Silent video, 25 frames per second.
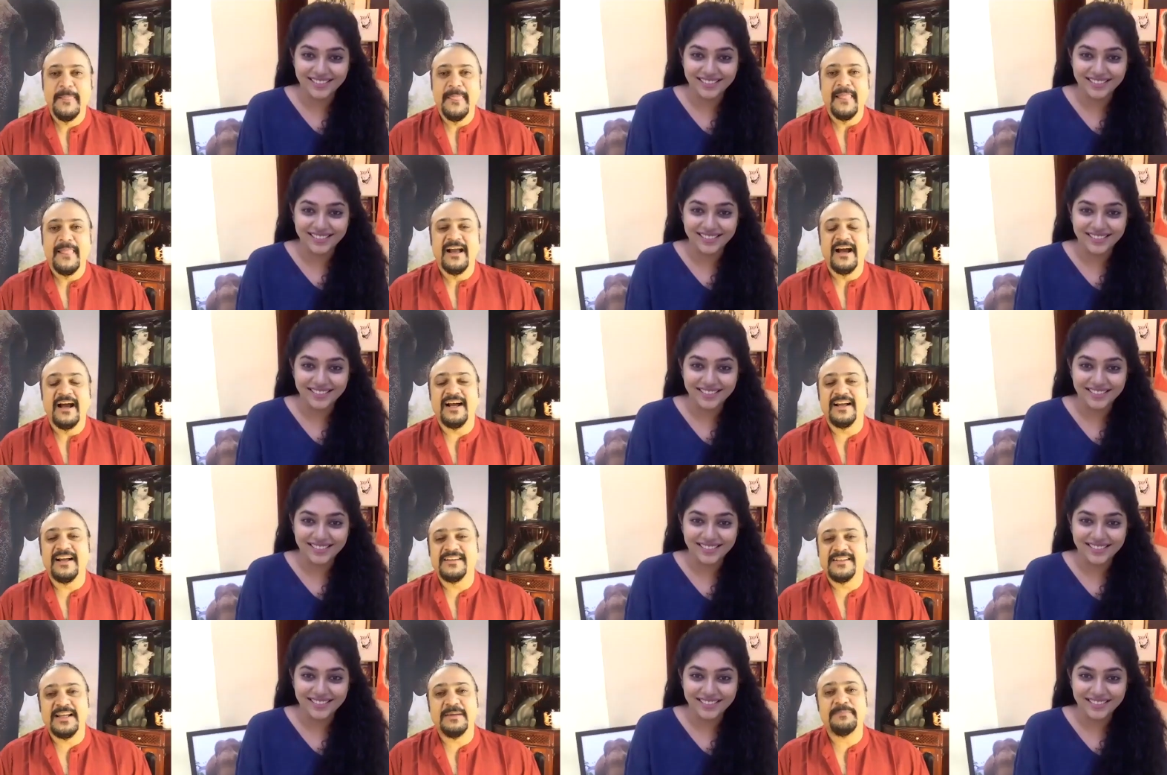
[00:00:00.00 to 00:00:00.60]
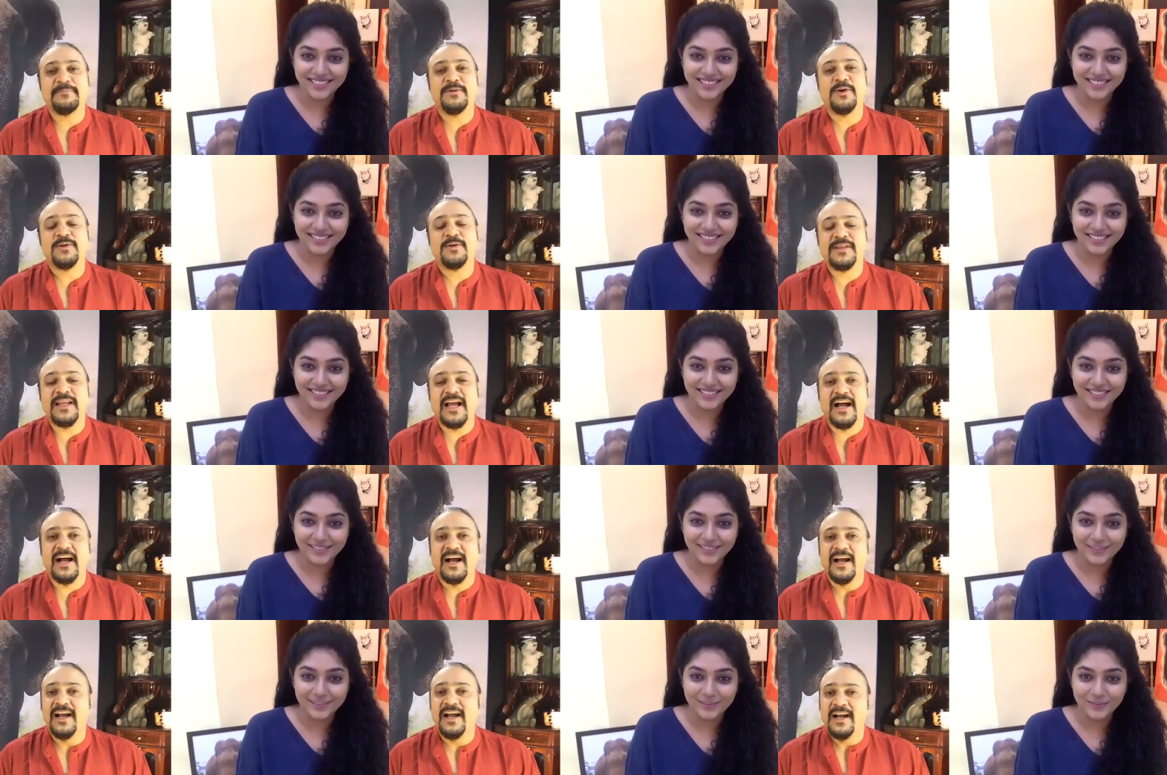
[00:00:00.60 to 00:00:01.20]
Speaker 1: Uh,
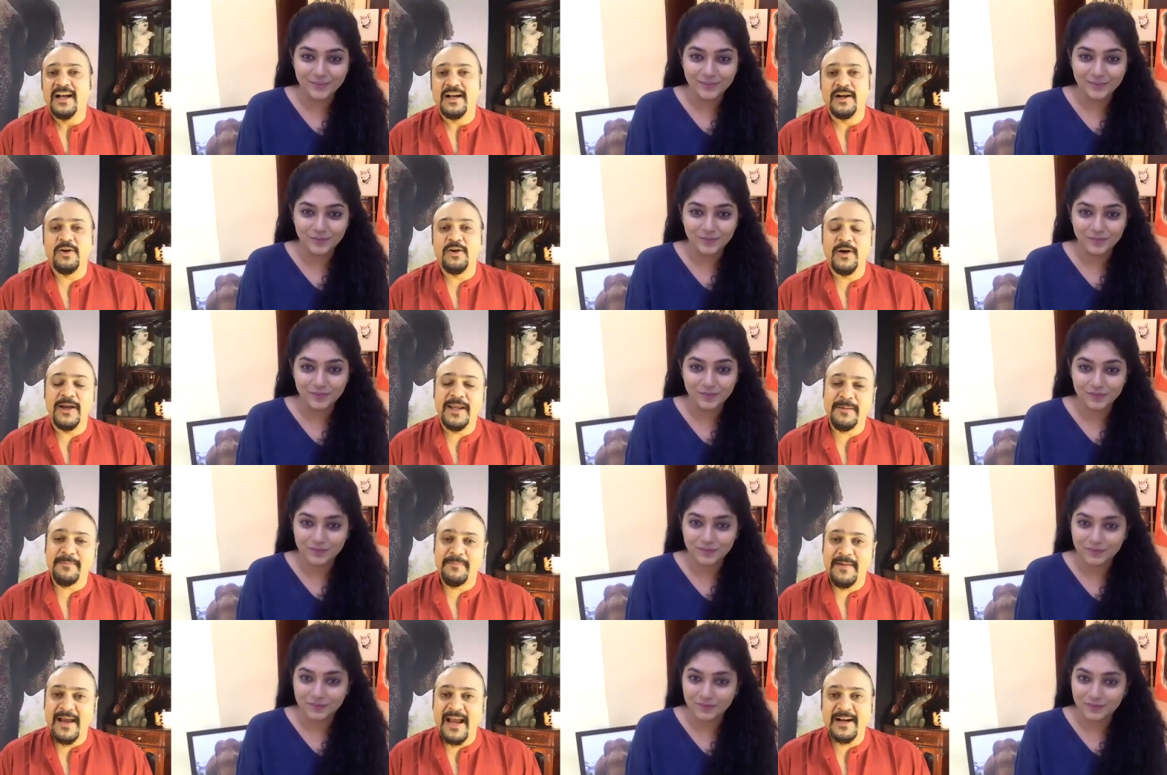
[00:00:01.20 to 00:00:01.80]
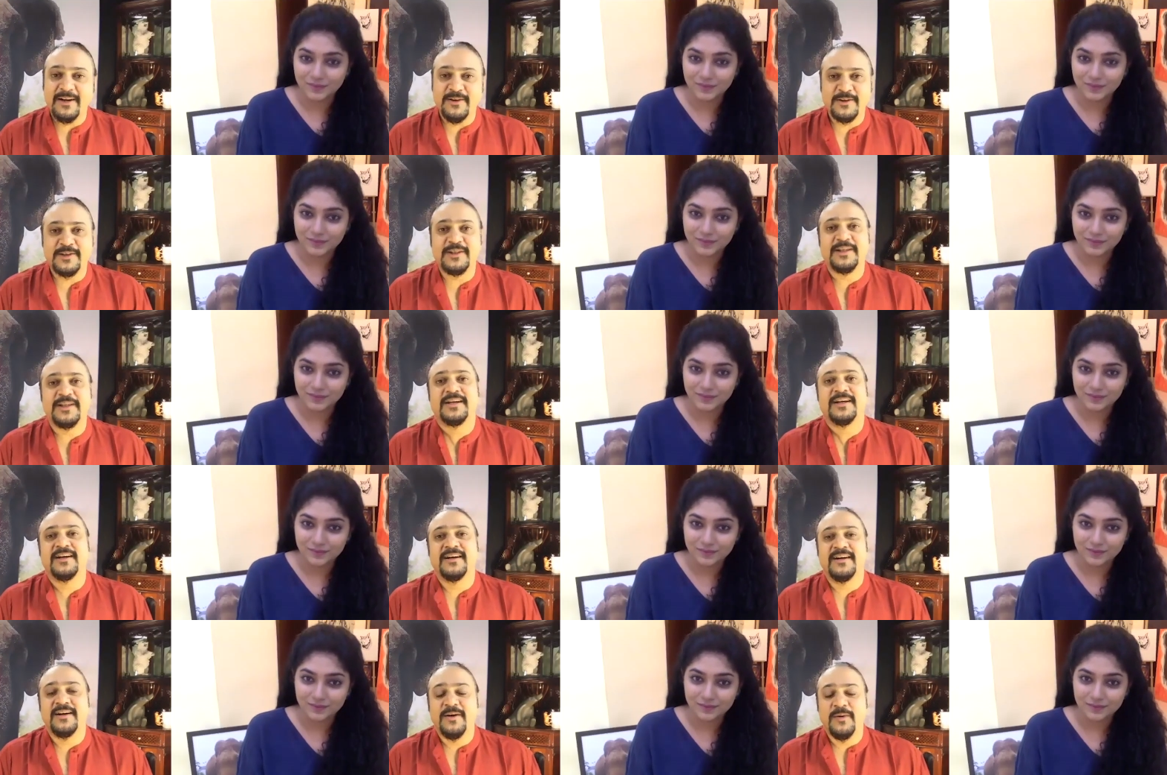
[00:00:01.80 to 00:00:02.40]
Samyukta, going back to
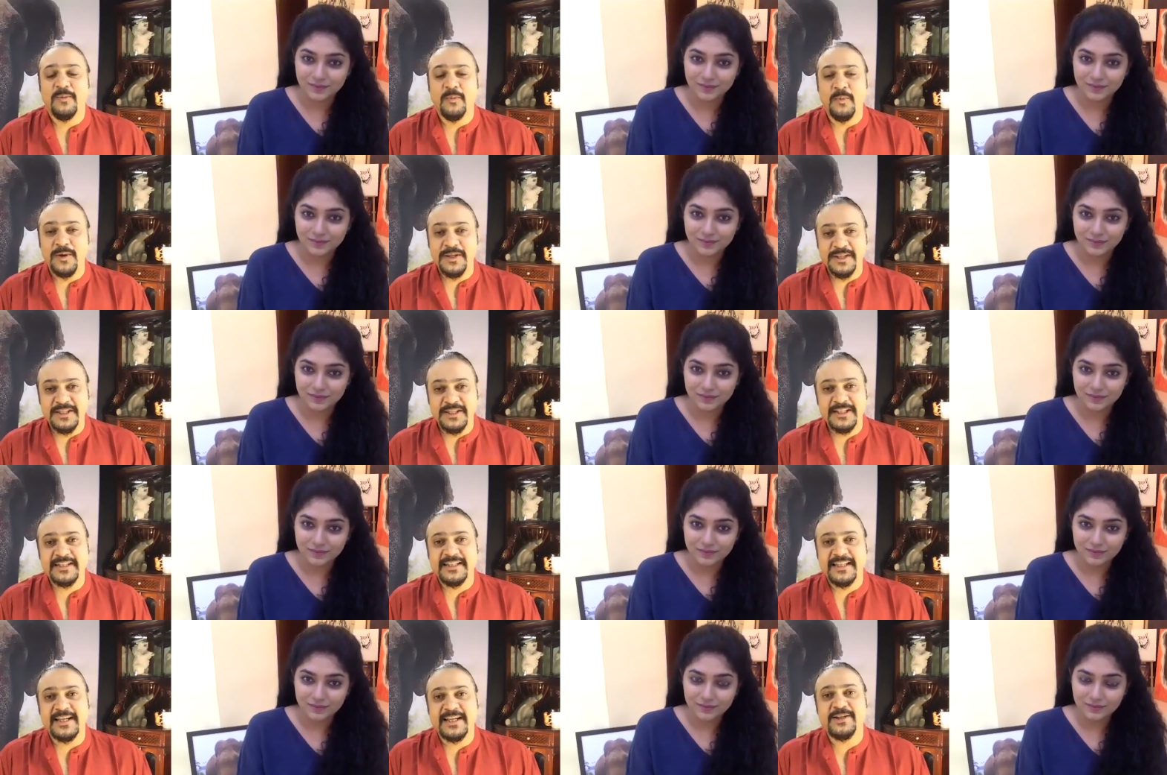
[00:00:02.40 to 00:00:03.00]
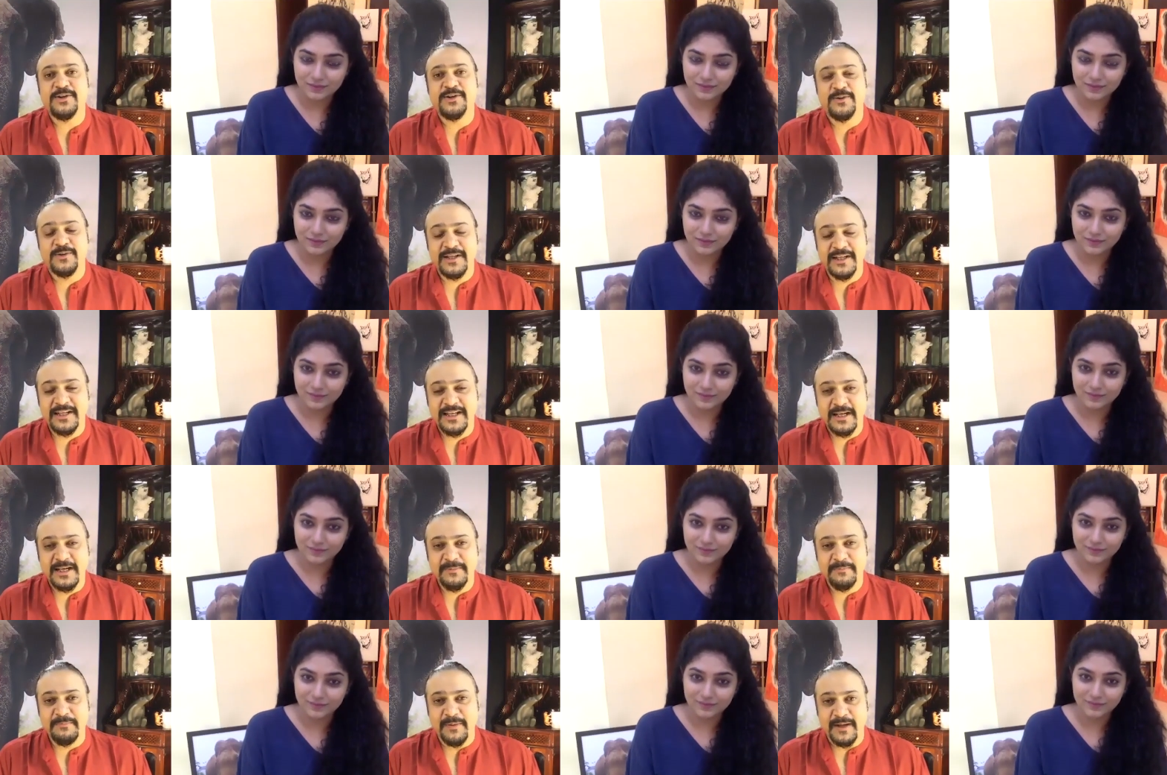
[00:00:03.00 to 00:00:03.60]
the visit that you did
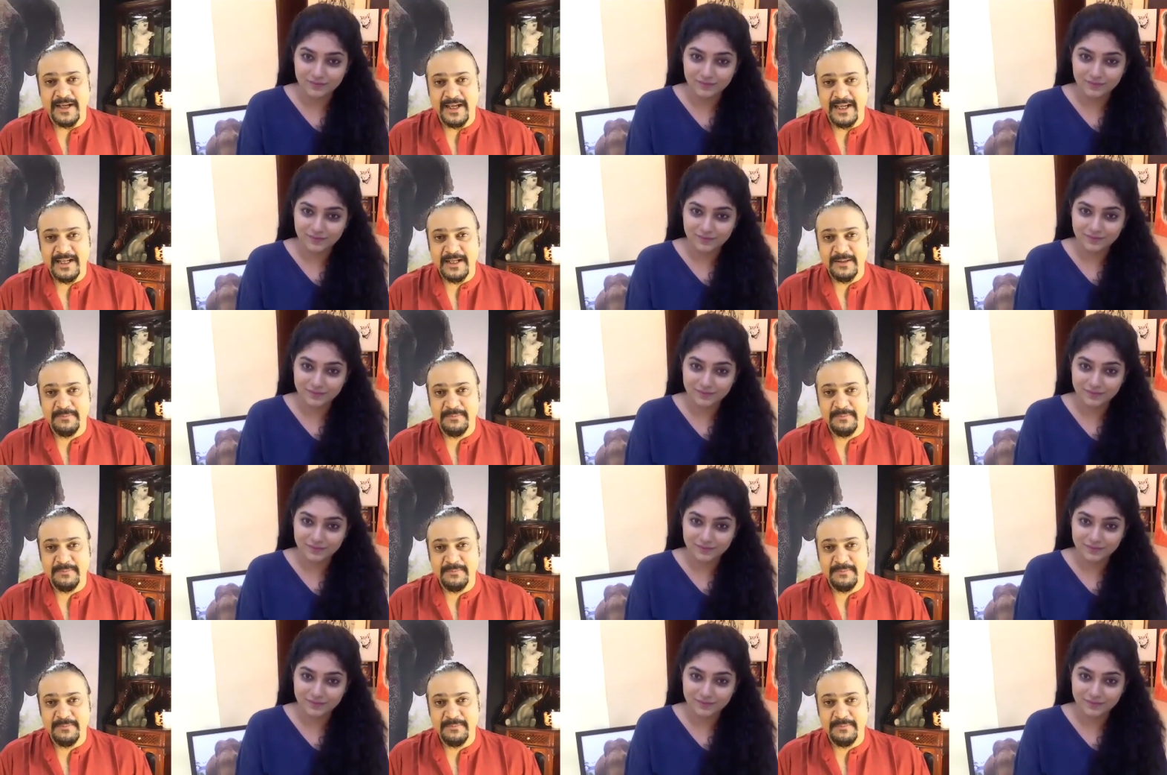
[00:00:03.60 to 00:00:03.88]
in, in